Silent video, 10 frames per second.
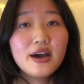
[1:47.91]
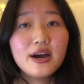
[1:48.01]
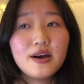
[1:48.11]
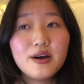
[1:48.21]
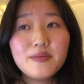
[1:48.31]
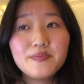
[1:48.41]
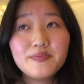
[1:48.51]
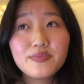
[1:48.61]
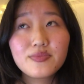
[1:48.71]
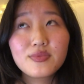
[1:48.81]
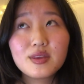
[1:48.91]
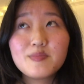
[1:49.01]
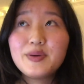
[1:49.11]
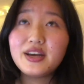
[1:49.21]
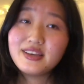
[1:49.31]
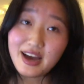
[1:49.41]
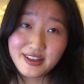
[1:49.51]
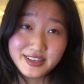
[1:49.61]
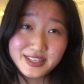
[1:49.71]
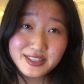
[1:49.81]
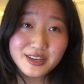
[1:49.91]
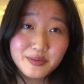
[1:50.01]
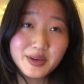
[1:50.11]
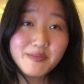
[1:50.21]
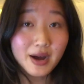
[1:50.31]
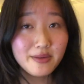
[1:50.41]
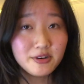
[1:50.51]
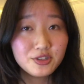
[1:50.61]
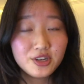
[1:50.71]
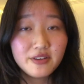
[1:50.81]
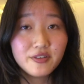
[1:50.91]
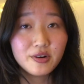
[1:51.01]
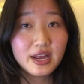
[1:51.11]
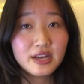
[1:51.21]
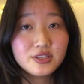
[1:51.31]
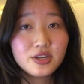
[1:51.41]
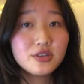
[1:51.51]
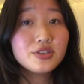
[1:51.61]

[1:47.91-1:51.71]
Um, but yeah, this is going to be my most straightforward answer.